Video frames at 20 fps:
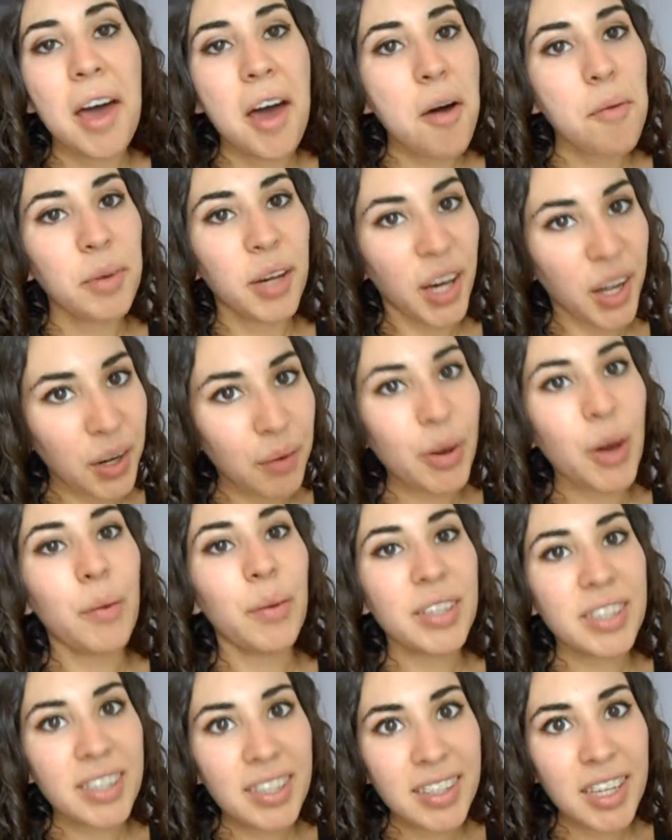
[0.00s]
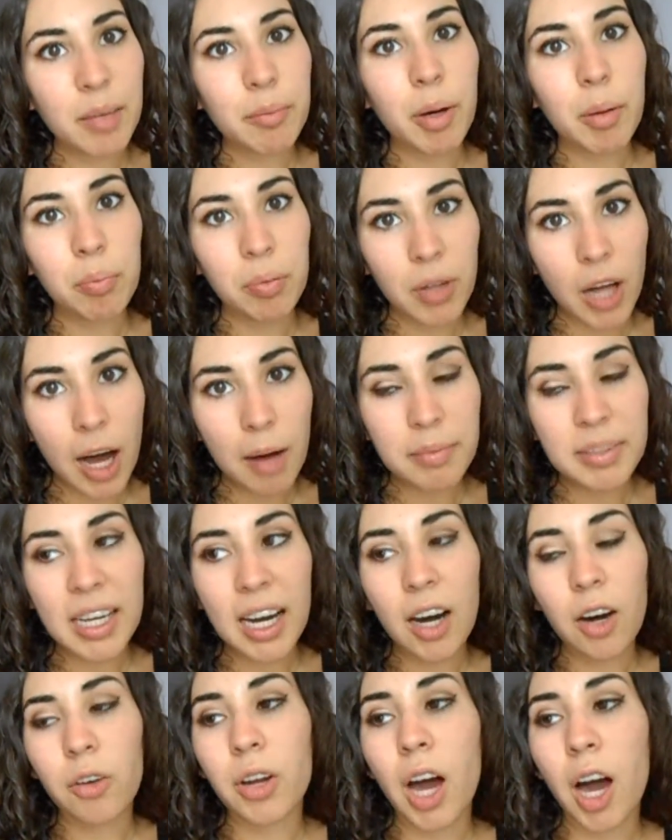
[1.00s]
But anyway, once I take my plop
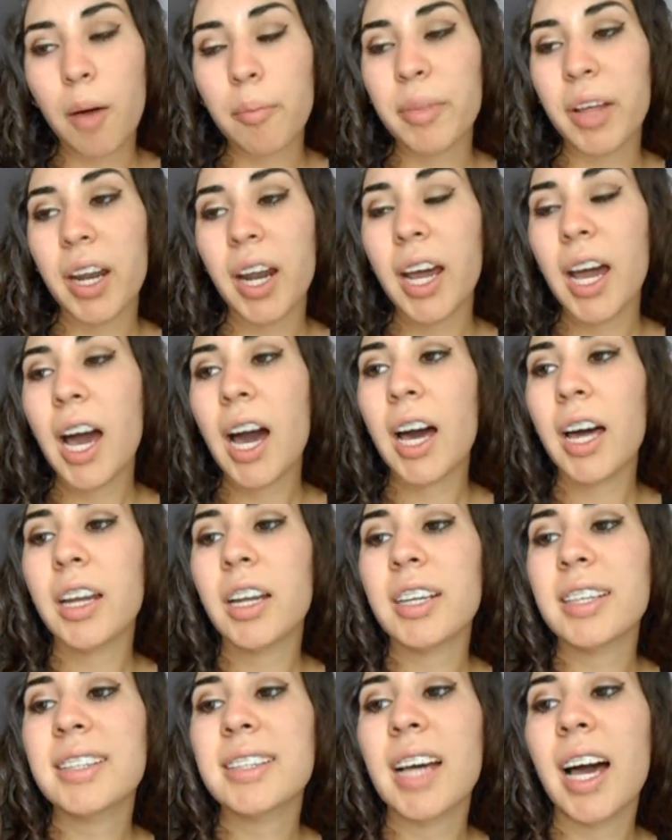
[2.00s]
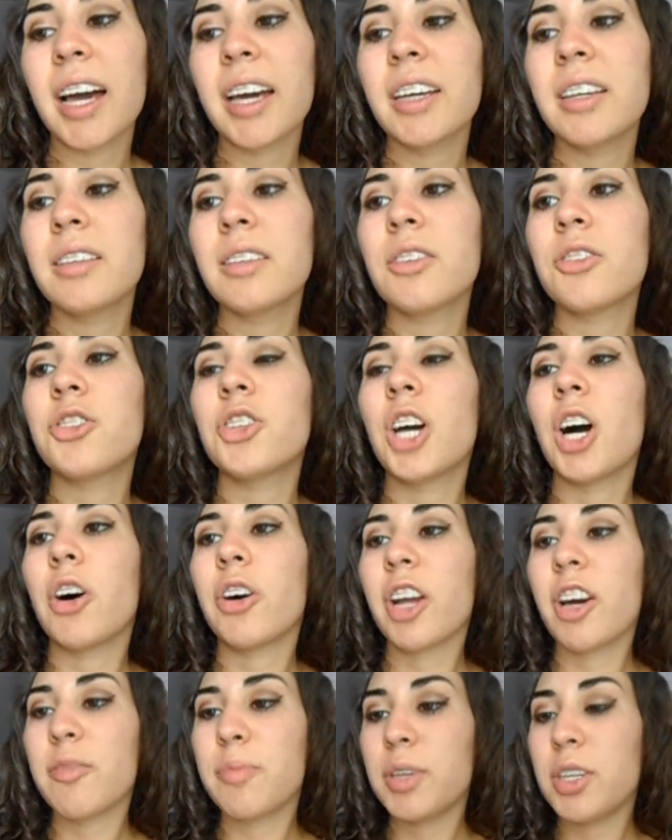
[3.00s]
down, then I add a second gel,
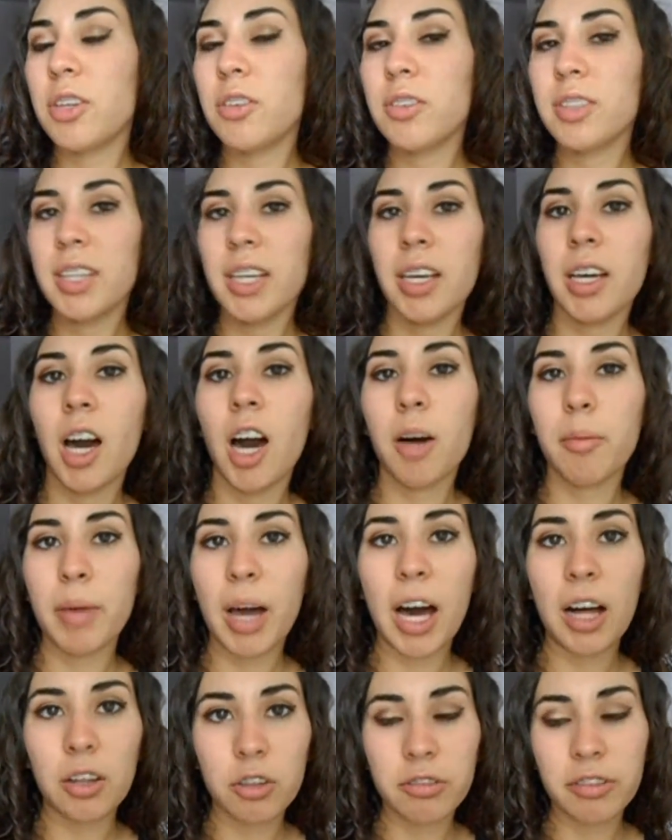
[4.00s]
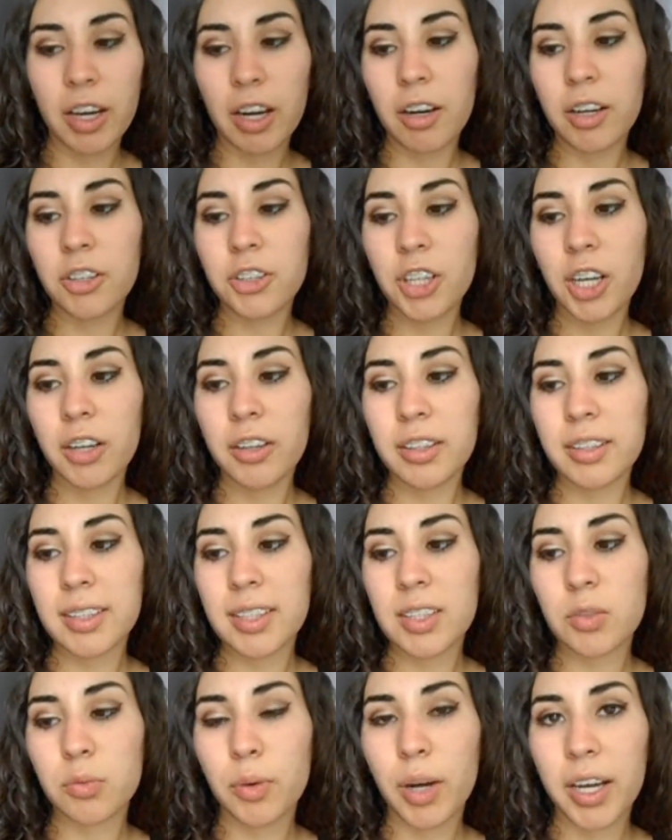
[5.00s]
and I've been using aloe vera gel. This
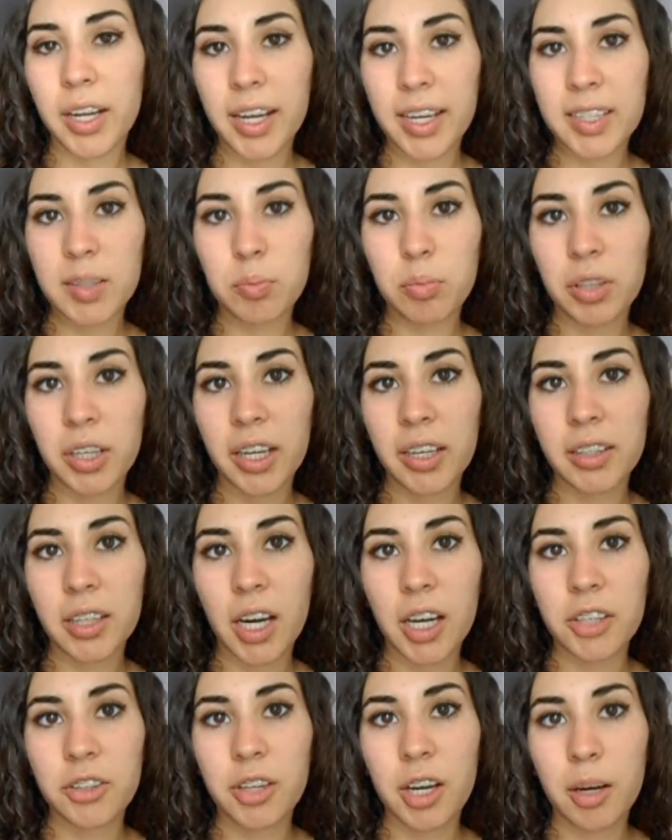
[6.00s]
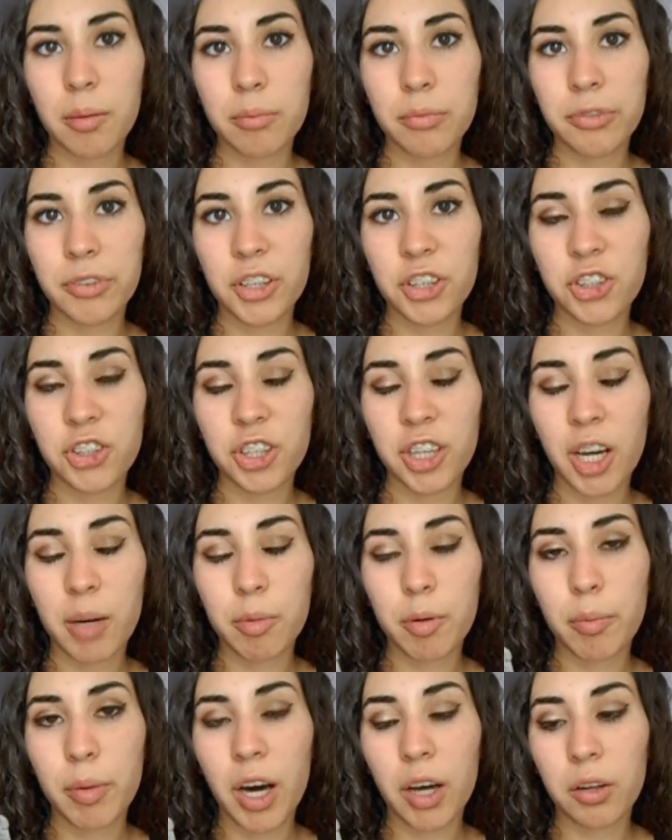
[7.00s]
is Rite Aid's brand. I'm finishing up
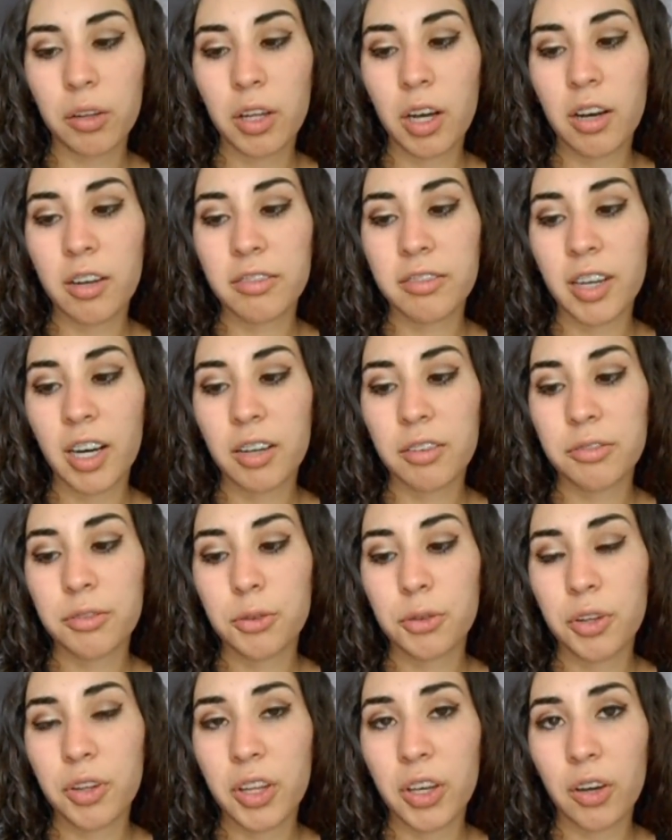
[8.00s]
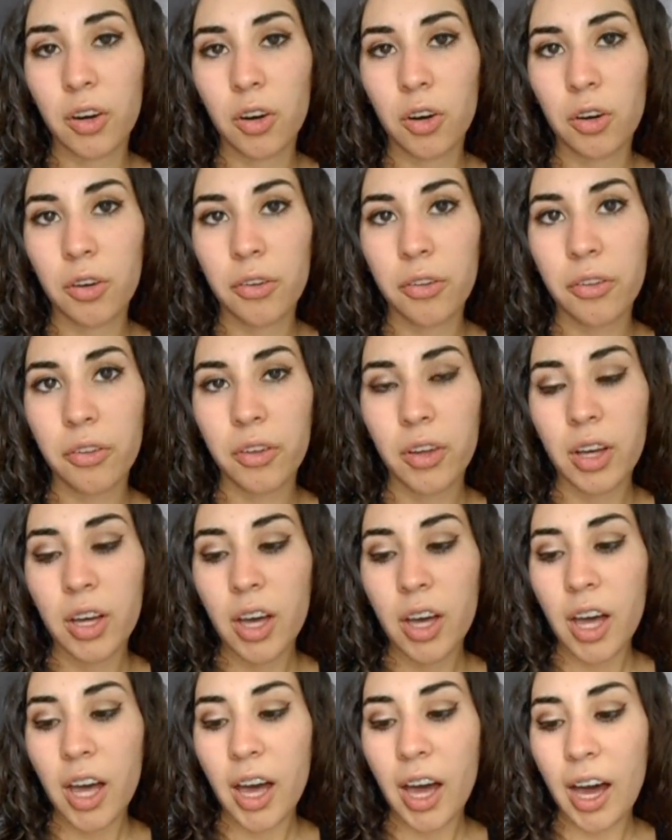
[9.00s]
a bottle of Fruit of the Earth
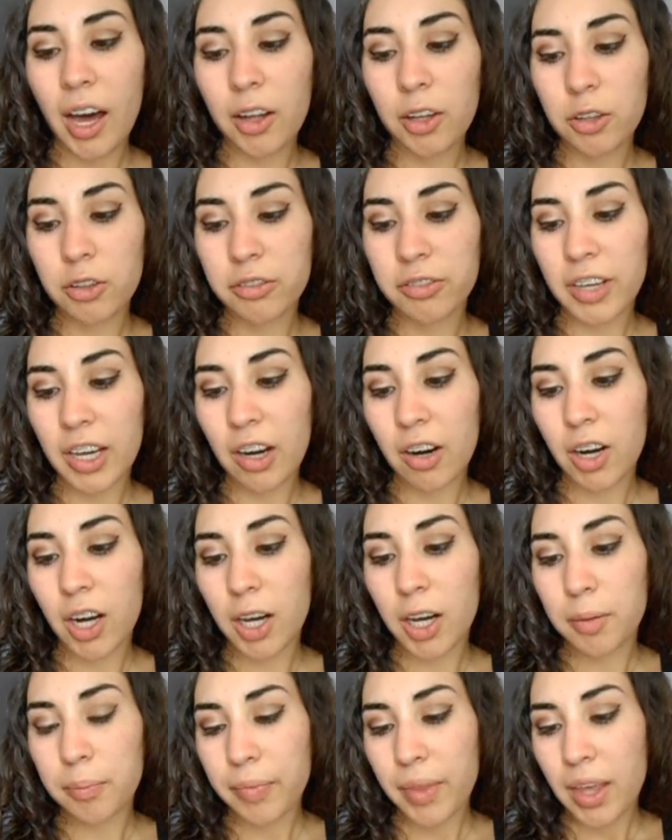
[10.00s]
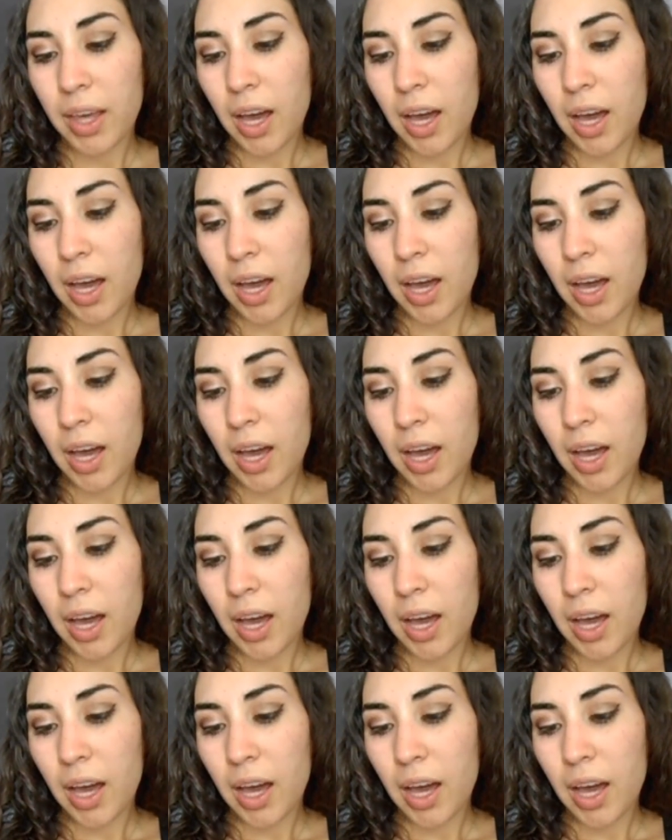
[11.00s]
aloe vera.